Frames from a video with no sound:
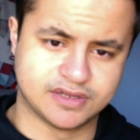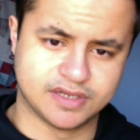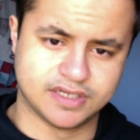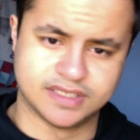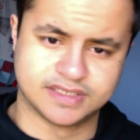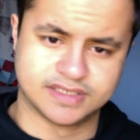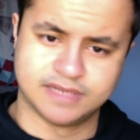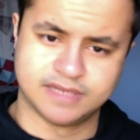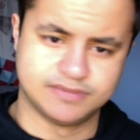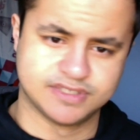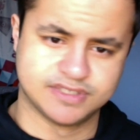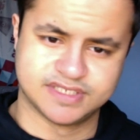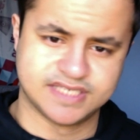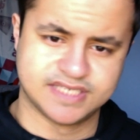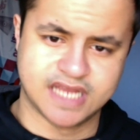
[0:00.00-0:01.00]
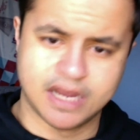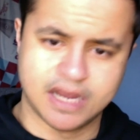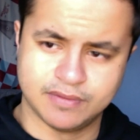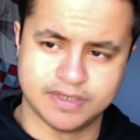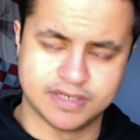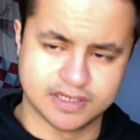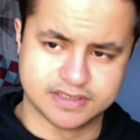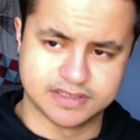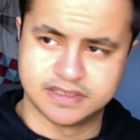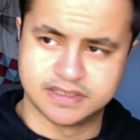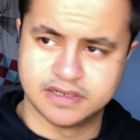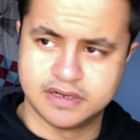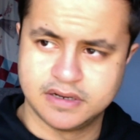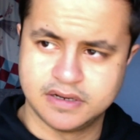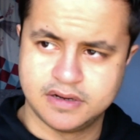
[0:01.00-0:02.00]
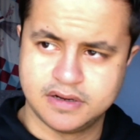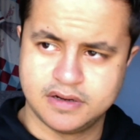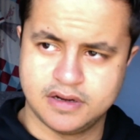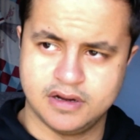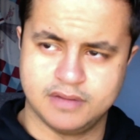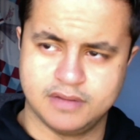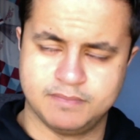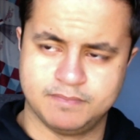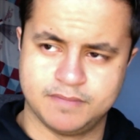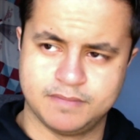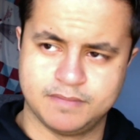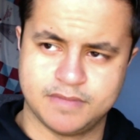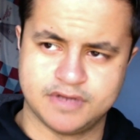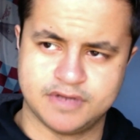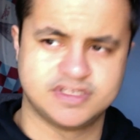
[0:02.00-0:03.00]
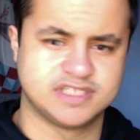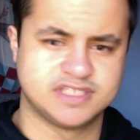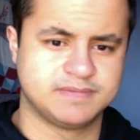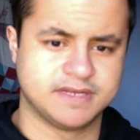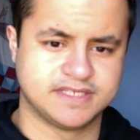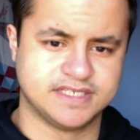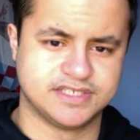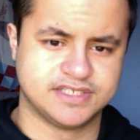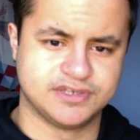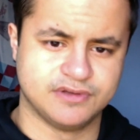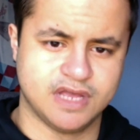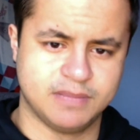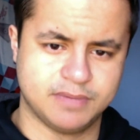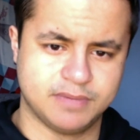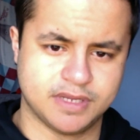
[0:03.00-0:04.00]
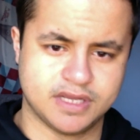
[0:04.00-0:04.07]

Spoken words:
in this game, just to see how he does. I don't suspect he's too happy.